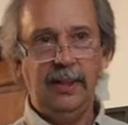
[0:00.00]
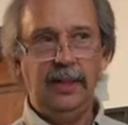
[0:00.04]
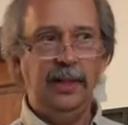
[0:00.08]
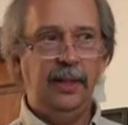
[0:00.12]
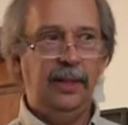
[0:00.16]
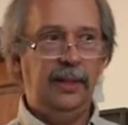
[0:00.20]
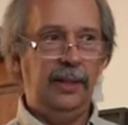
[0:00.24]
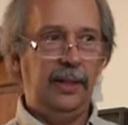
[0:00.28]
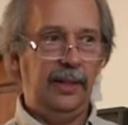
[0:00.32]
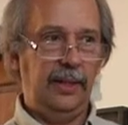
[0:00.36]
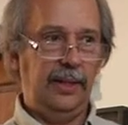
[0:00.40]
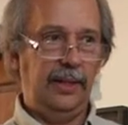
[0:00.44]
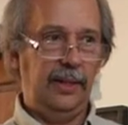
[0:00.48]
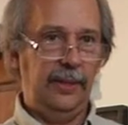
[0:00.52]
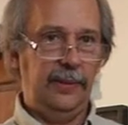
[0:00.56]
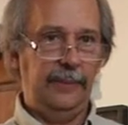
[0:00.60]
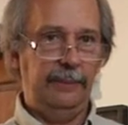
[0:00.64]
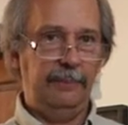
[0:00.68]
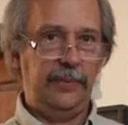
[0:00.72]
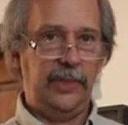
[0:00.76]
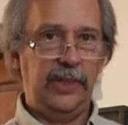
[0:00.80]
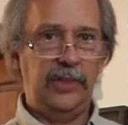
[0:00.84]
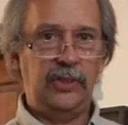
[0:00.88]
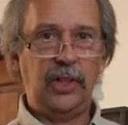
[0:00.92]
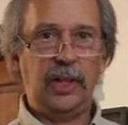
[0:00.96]

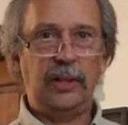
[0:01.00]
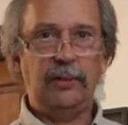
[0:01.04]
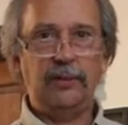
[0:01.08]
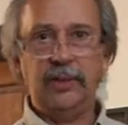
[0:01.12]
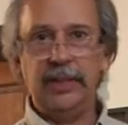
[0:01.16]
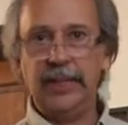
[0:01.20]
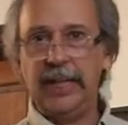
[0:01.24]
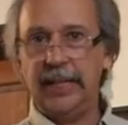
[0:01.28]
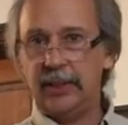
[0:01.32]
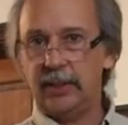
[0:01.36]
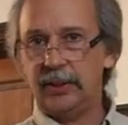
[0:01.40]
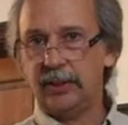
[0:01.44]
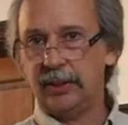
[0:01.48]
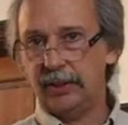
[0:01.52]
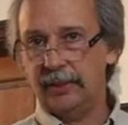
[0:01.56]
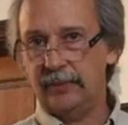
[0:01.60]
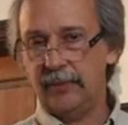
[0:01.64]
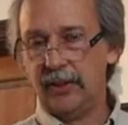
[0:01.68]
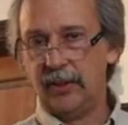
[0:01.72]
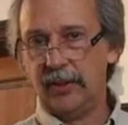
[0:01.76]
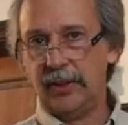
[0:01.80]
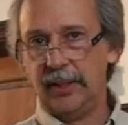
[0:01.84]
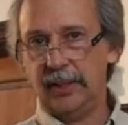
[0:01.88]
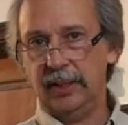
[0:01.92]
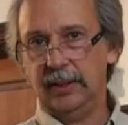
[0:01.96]
the general nature of
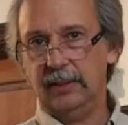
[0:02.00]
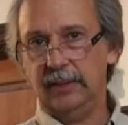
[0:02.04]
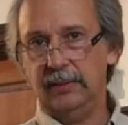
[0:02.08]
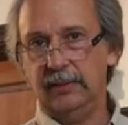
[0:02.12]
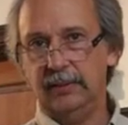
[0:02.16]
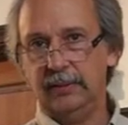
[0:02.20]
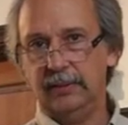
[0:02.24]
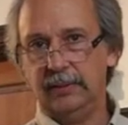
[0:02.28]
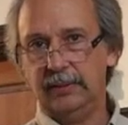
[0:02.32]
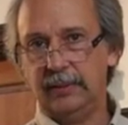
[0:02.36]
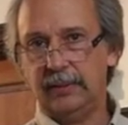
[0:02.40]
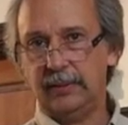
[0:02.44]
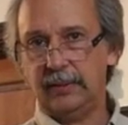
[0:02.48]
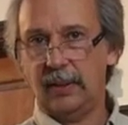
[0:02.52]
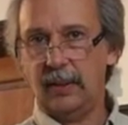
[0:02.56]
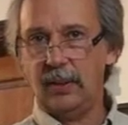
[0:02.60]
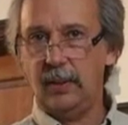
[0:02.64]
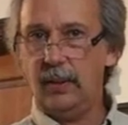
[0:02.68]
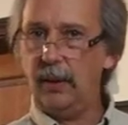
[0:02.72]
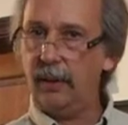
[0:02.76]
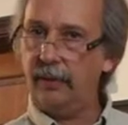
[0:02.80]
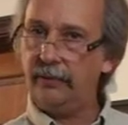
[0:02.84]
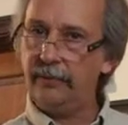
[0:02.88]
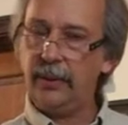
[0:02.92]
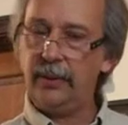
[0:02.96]
the thing. So
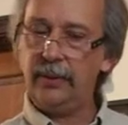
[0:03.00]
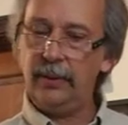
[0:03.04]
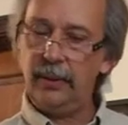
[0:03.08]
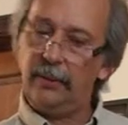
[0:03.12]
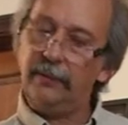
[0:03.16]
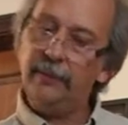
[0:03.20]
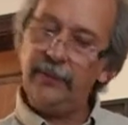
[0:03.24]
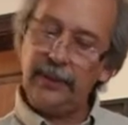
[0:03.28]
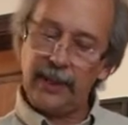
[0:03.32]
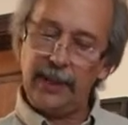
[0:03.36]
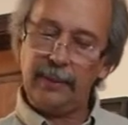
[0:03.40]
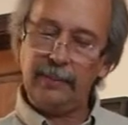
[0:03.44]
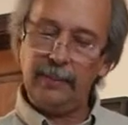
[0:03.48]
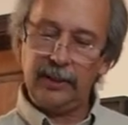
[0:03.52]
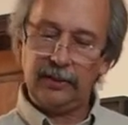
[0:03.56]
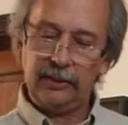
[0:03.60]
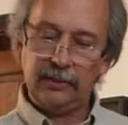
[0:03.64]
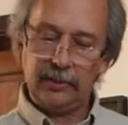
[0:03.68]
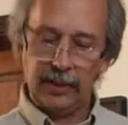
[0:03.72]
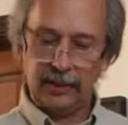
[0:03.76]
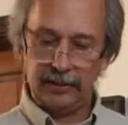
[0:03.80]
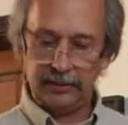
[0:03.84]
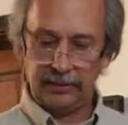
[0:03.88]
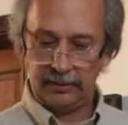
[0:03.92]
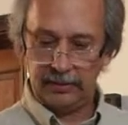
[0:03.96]
hopefully that makes
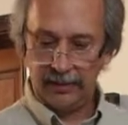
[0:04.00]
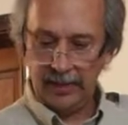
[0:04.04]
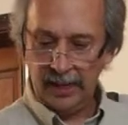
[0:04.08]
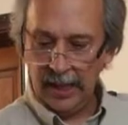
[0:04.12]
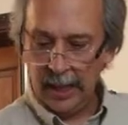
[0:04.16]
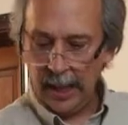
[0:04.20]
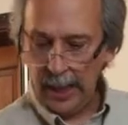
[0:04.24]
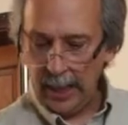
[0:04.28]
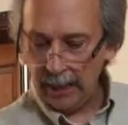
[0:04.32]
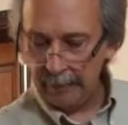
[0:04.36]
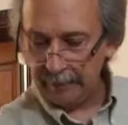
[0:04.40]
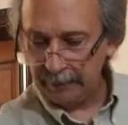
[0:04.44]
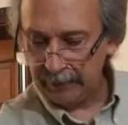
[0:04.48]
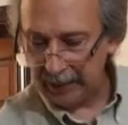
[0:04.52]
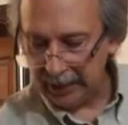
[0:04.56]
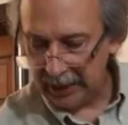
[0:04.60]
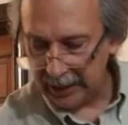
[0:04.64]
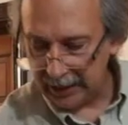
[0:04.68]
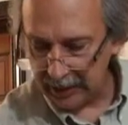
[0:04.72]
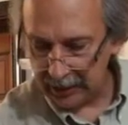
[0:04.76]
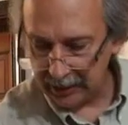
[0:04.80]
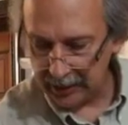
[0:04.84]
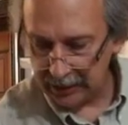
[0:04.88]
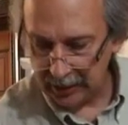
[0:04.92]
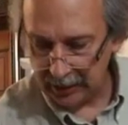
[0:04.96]
sense.
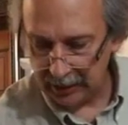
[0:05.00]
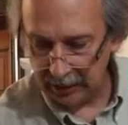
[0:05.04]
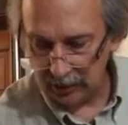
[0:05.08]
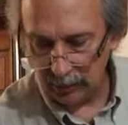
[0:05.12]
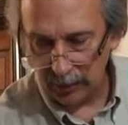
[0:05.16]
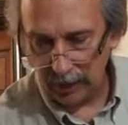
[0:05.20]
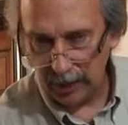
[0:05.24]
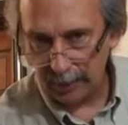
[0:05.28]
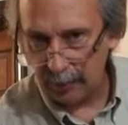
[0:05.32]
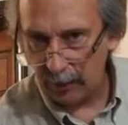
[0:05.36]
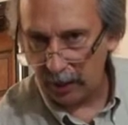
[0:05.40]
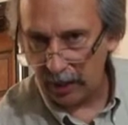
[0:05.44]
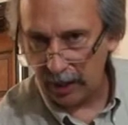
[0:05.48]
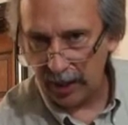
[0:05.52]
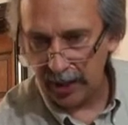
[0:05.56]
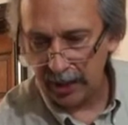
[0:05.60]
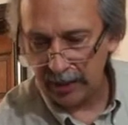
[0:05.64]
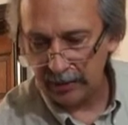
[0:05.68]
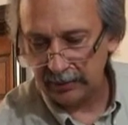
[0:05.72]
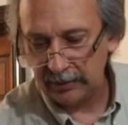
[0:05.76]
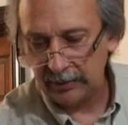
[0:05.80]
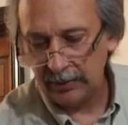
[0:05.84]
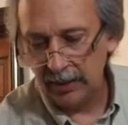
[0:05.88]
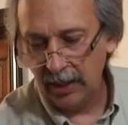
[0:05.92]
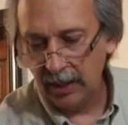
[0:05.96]
And again, you want to
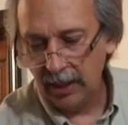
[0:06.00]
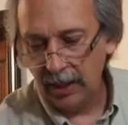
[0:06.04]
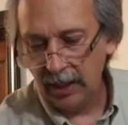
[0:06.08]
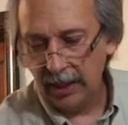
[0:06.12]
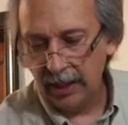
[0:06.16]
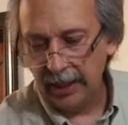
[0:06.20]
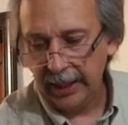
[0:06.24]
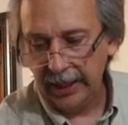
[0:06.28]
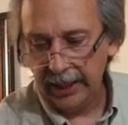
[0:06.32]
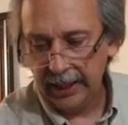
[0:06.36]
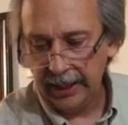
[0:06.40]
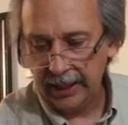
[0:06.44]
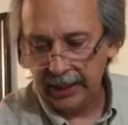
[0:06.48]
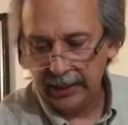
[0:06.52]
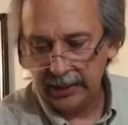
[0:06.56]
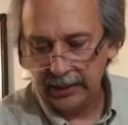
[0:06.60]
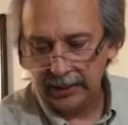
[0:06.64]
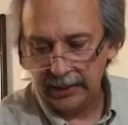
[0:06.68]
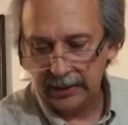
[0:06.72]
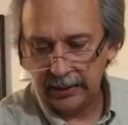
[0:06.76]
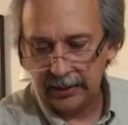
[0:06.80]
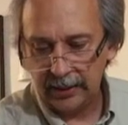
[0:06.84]
pause and